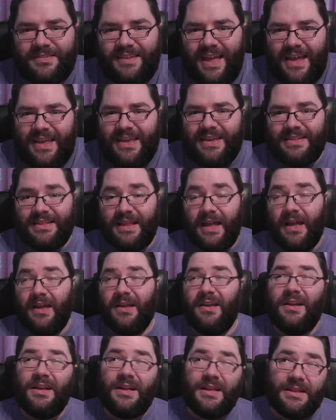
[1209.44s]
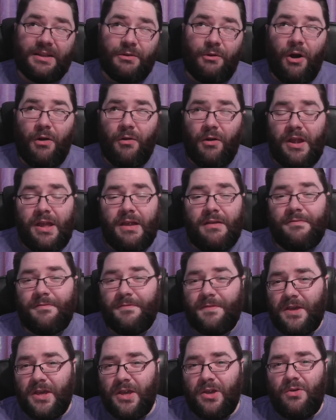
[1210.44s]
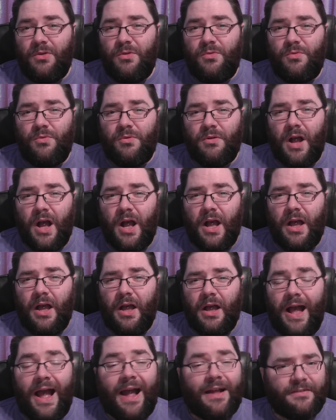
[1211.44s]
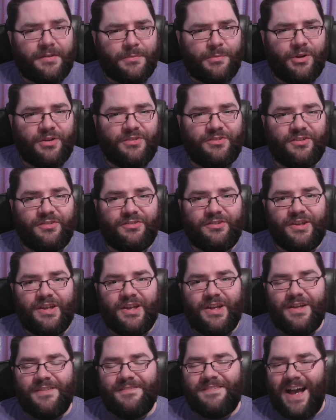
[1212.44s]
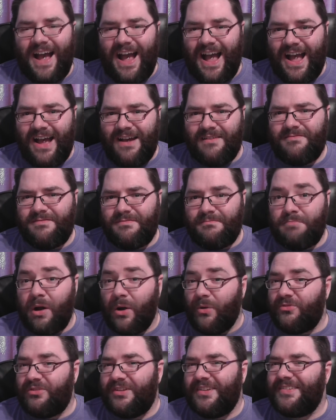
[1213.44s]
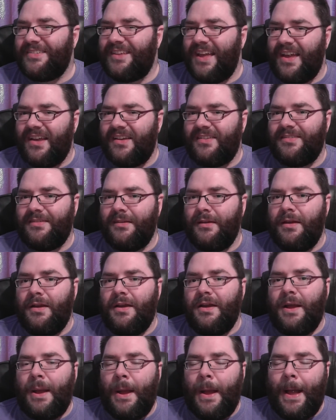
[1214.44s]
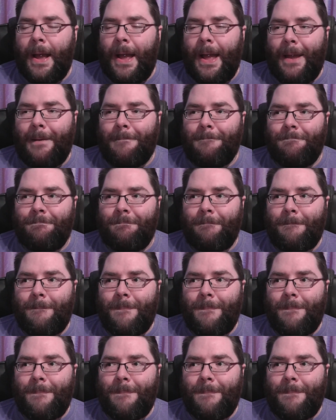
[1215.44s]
deck in there, there are only a few atomizers that have postless decks, and